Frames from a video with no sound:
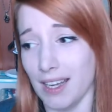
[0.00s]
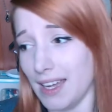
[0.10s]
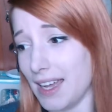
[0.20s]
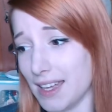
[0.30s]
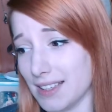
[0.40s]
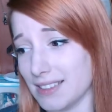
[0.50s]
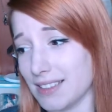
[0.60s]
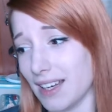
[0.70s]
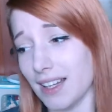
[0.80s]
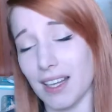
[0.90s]
and
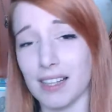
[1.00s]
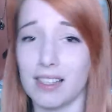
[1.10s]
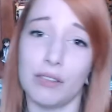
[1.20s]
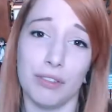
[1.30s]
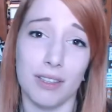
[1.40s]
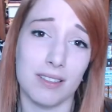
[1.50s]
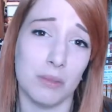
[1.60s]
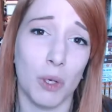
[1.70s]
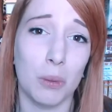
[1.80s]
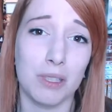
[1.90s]
I like that feelsy
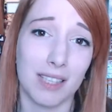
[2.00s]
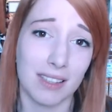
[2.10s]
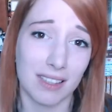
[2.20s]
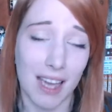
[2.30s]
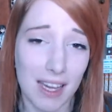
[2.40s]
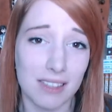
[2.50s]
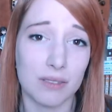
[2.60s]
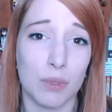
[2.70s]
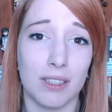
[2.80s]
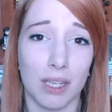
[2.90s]
moment at the end
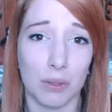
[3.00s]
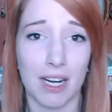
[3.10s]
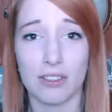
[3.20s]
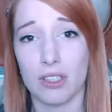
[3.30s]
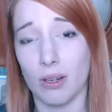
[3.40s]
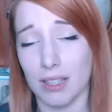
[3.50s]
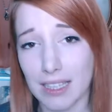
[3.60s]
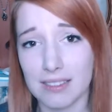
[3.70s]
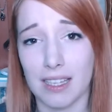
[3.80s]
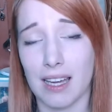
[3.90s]
where they were actually
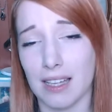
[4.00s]
connecting,